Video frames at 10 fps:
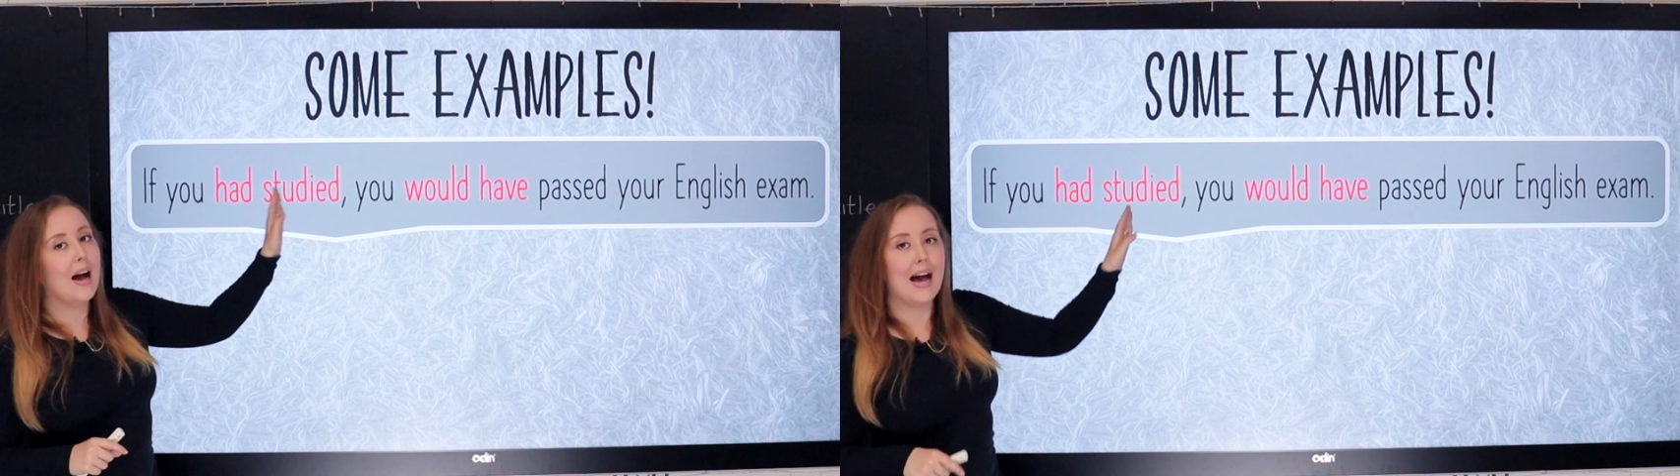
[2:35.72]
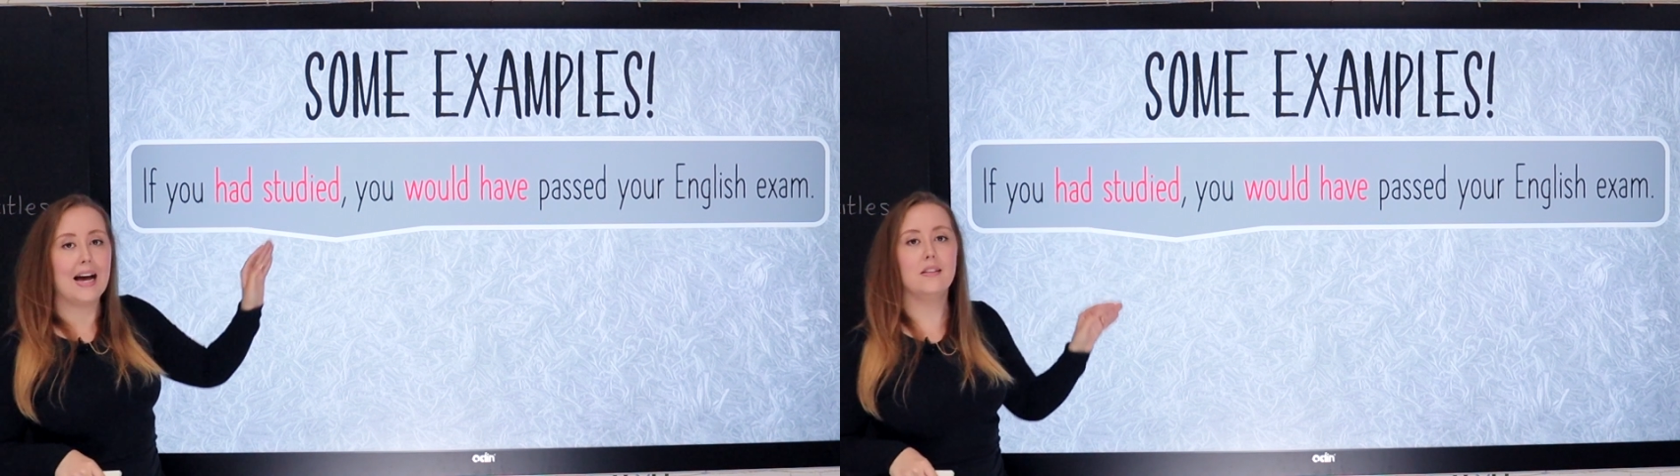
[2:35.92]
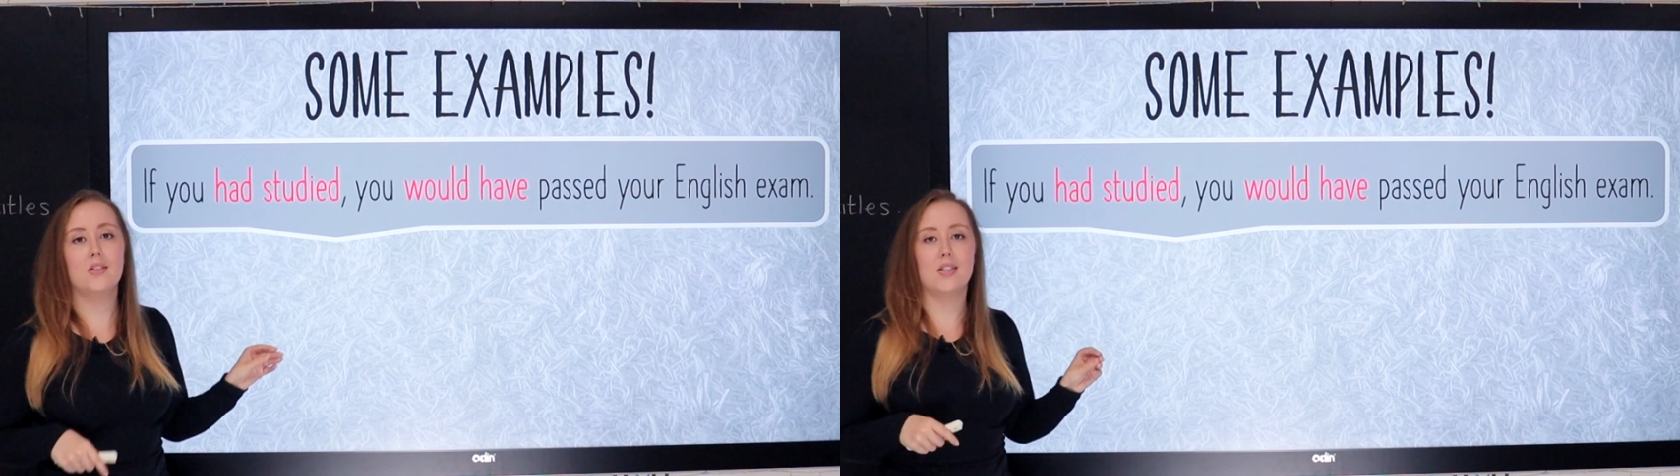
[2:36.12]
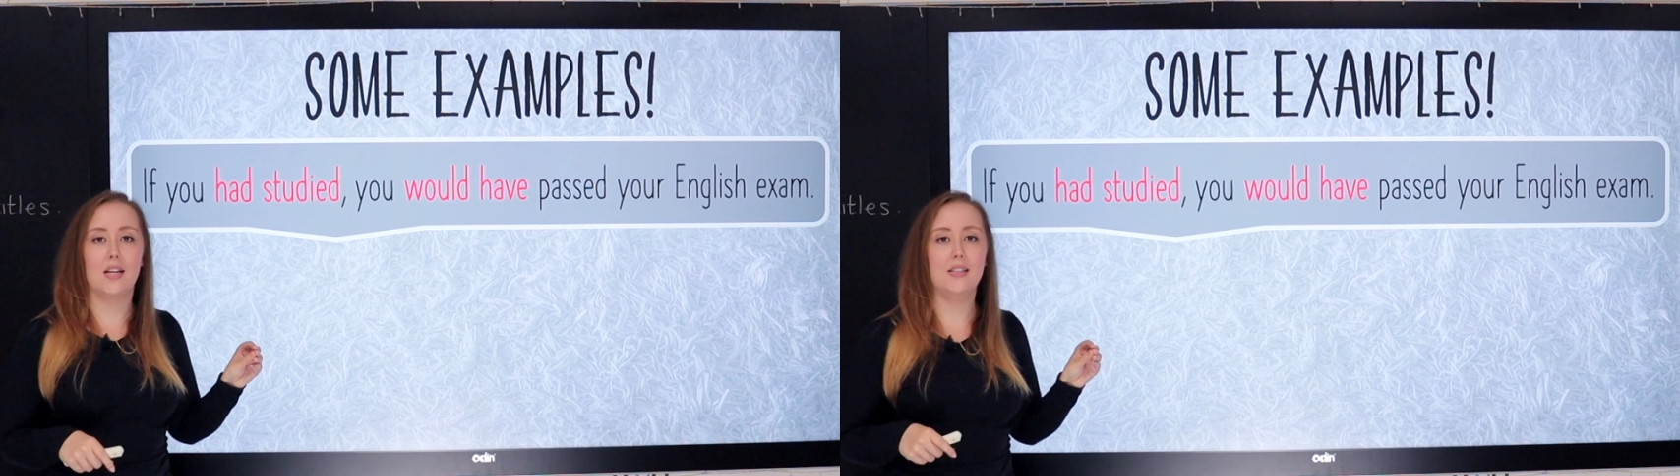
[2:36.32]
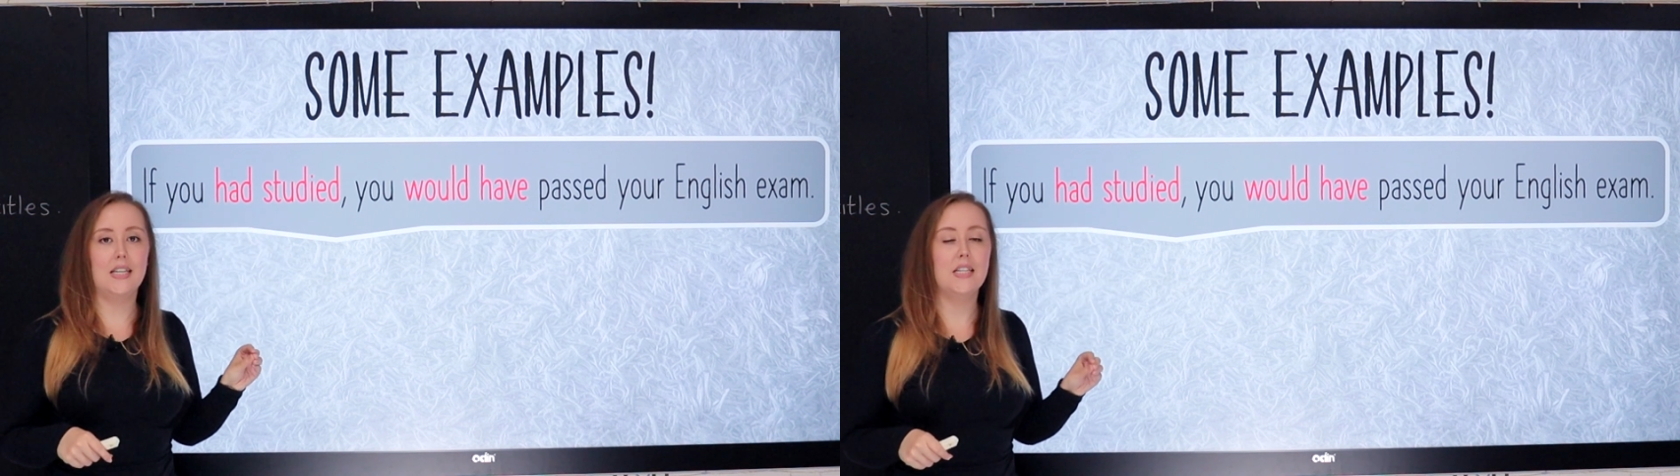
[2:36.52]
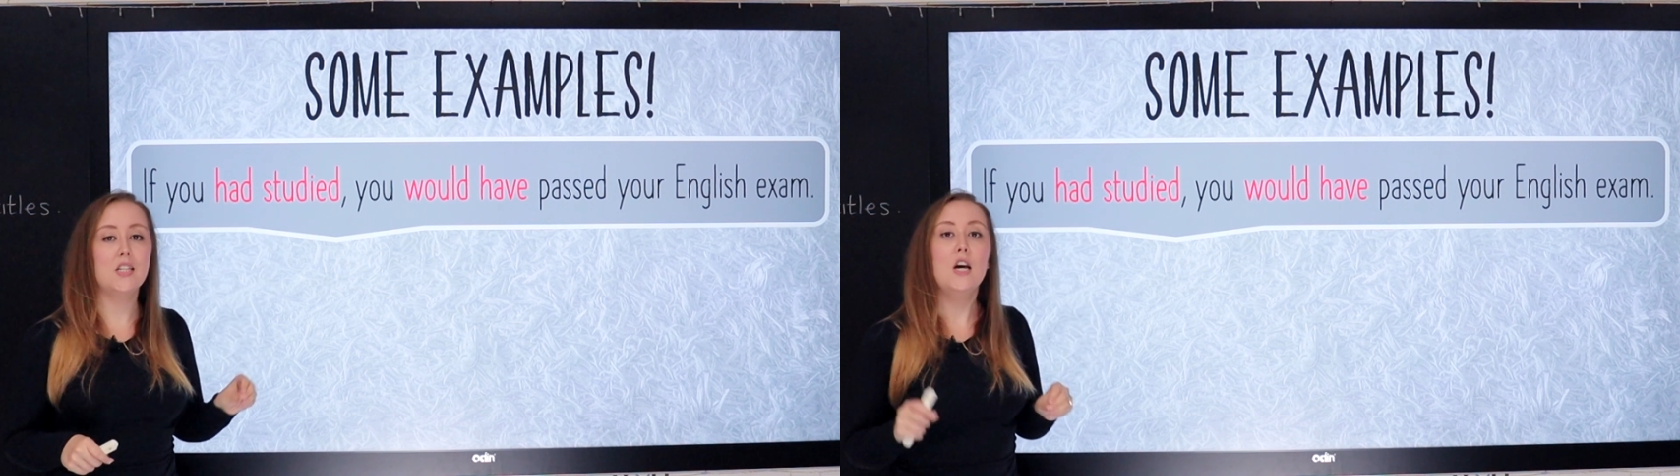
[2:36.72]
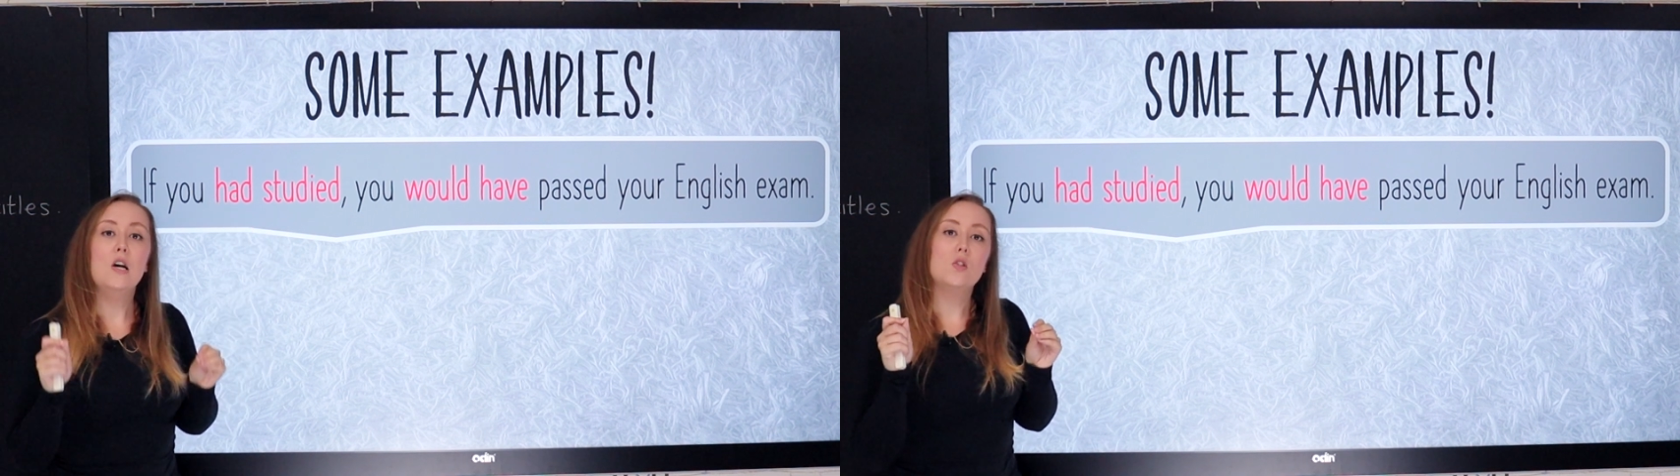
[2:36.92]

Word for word: had studied.